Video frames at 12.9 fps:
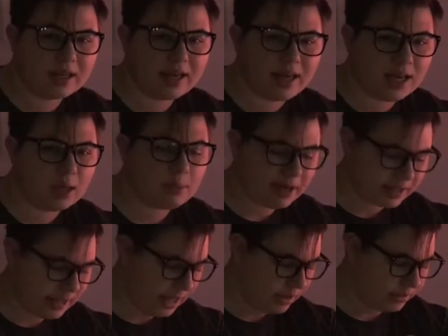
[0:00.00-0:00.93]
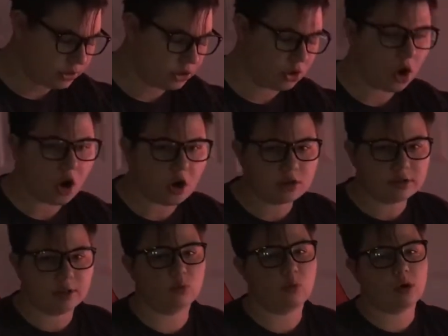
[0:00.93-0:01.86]
and my calendar, all
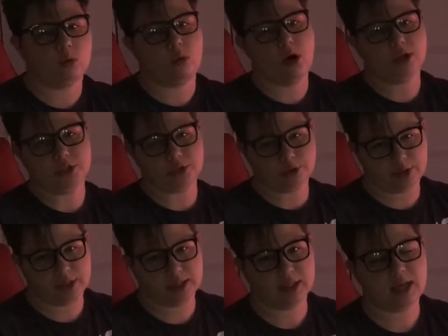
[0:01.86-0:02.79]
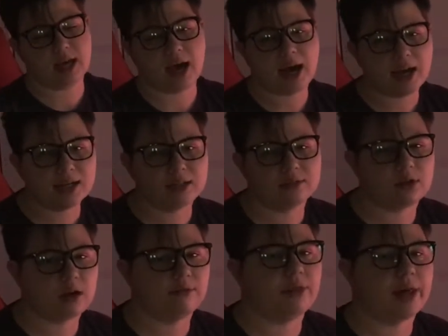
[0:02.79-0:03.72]
in one watch screen. I
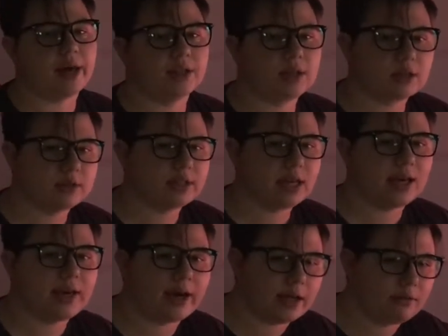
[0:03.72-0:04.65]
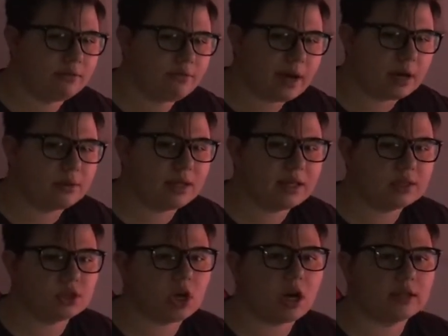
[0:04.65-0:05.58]
love that. The other day, I found this
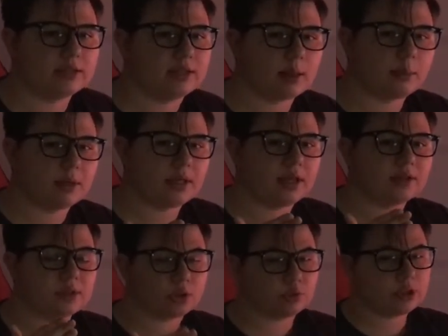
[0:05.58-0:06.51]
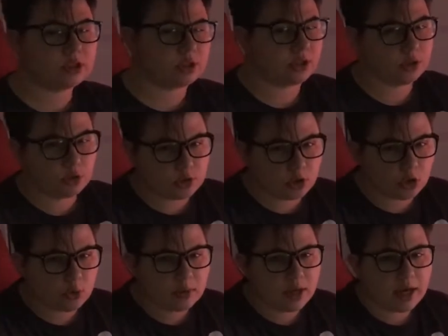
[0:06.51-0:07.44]
on somebody else's wrist on
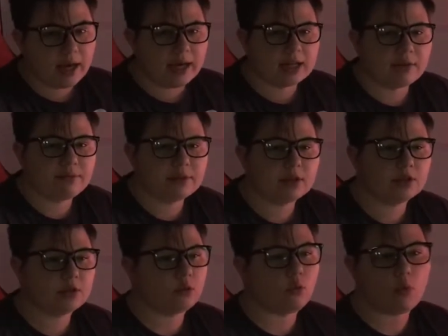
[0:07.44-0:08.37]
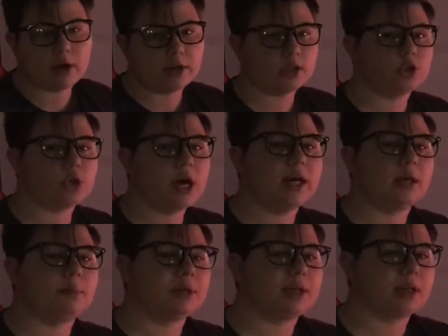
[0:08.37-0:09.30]
YouTube, and I figured, why not try it?
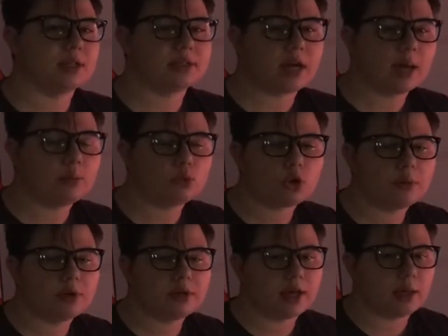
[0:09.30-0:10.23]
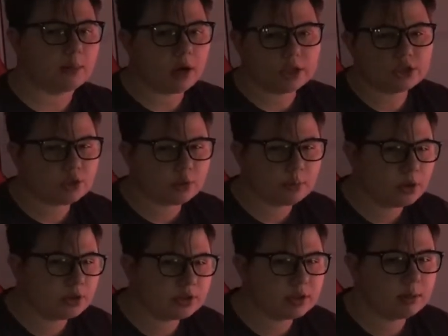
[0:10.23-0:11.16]
Because I'm normally a modular
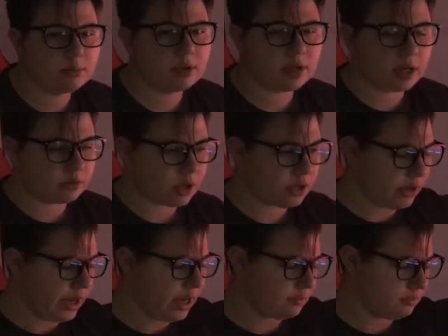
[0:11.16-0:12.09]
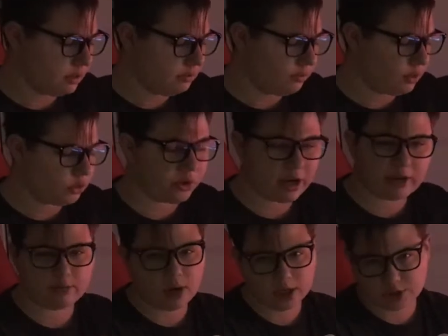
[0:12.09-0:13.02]
person, but I'd rather have Infograph
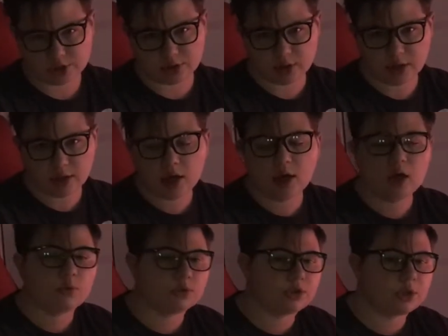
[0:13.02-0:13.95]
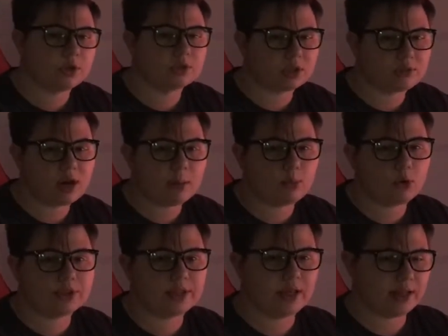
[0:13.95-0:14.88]
Modular, which shows a lot more
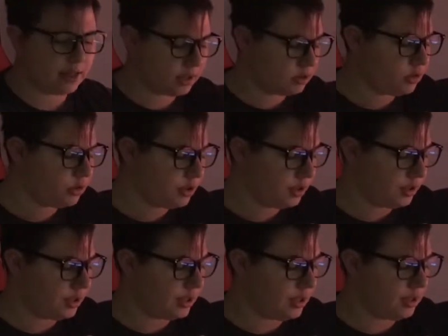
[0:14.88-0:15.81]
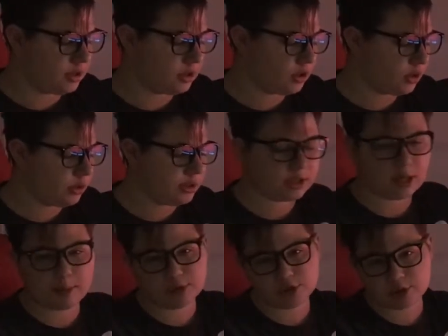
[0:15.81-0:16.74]
data, including the current
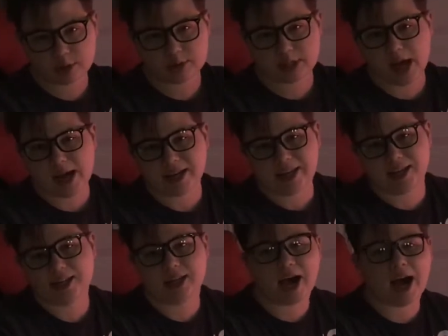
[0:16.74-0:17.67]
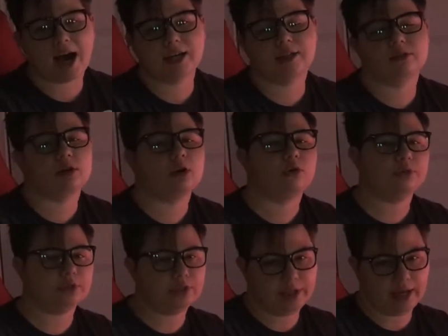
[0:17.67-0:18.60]
temperature outside and the high and low for
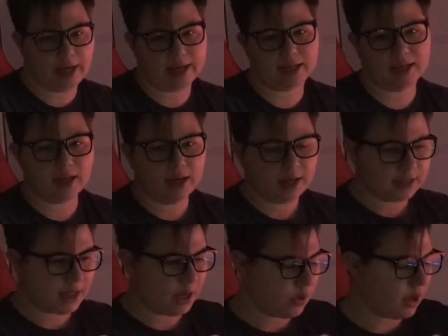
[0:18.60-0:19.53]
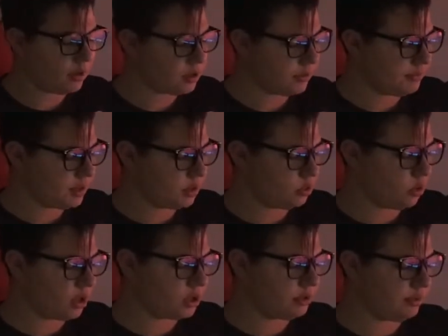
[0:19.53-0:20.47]
today. Now, I love this
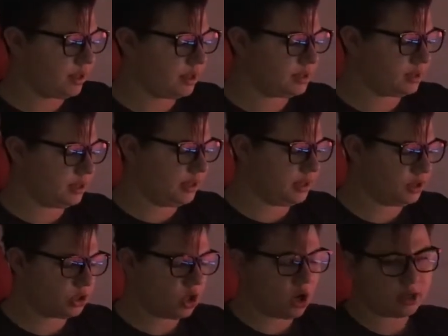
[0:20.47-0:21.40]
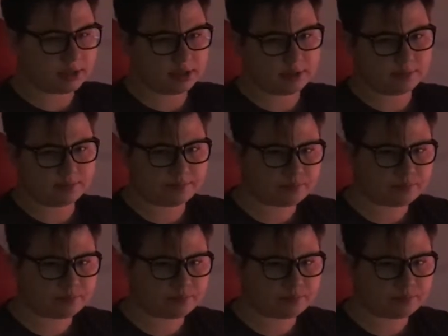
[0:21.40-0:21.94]
watch face. It is awesome